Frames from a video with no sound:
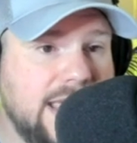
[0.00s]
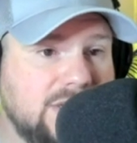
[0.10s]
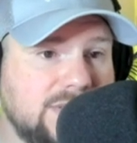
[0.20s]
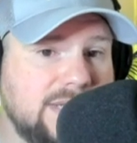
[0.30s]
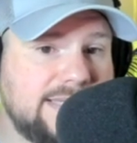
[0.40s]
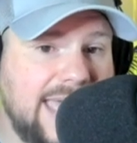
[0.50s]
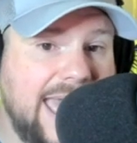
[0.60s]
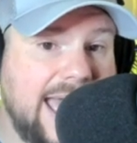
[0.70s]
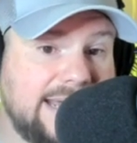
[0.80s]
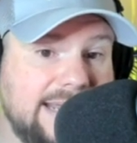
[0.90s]
agency to
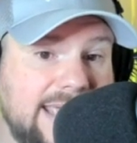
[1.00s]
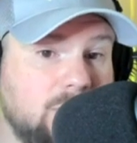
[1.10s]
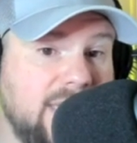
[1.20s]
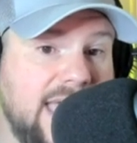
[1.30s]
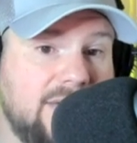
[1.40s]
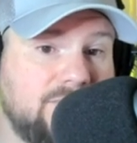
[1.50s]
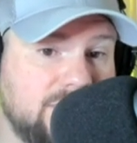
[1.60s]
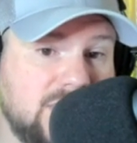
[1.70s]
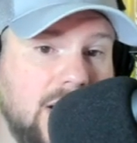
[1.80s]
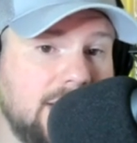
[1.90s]
add. And again, we have
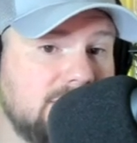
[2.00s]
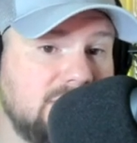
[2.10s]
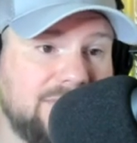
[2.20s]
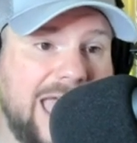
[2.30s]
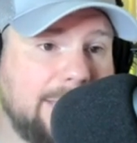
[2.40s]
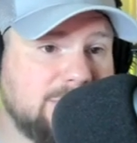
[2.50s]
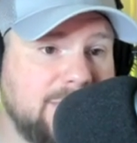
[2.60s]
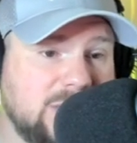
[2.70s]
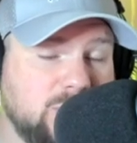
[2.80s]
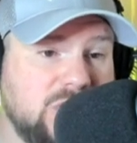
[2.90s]
tons of cap
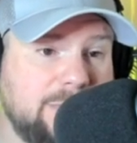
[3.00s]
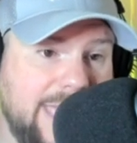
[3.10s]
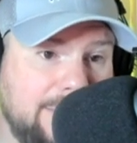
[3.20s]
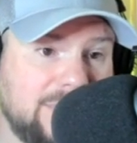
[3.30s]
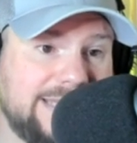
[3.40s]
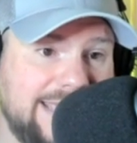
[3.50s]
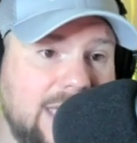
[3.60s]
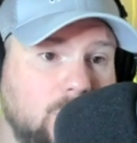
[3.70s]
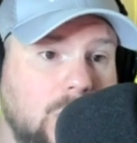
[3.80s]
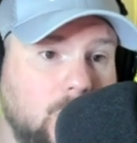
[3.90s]
space. We should be able to
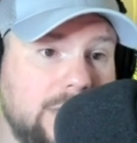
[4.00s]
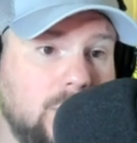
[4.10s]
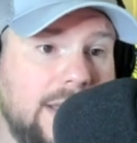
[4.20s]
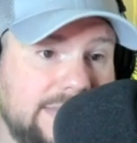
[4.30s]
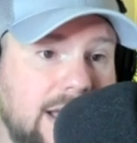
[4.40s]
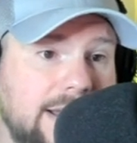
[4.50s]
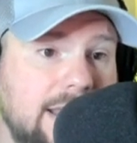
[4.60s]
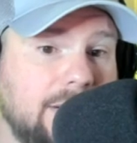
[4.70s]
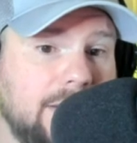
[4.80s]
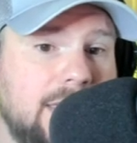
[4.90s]
get what we want done
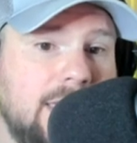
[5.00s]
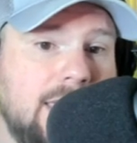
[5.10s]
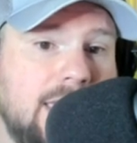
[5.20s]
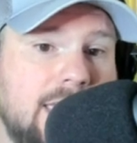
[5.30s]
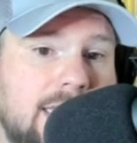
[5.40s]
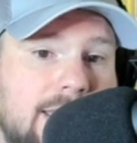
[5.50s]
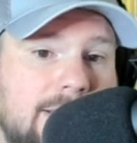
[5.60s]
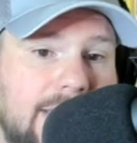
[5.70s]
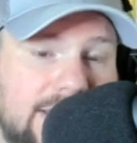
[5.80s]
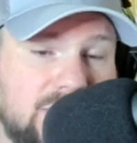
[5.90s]
here.
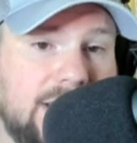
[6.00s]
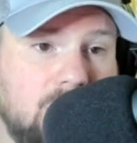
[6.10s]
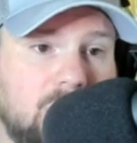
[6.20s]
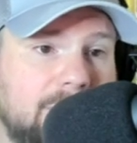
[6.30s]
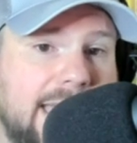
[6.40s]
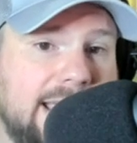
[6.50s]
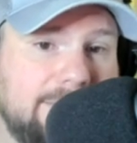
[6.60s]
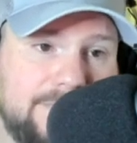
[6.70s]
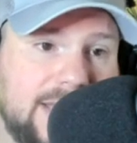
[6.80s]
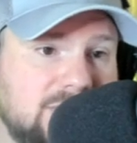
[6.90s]
And so at quarterback,
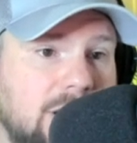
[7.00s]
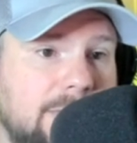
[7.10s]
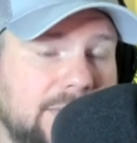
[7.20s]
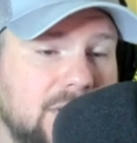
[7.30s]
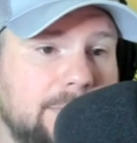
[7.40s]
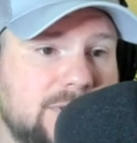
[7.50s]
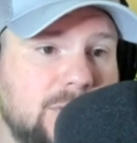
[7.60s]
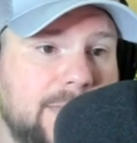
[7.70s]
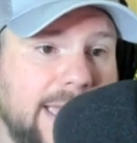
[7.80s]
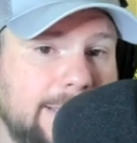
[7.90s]
it's all about the number
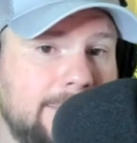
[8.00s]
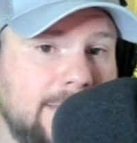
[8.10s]
2 pick.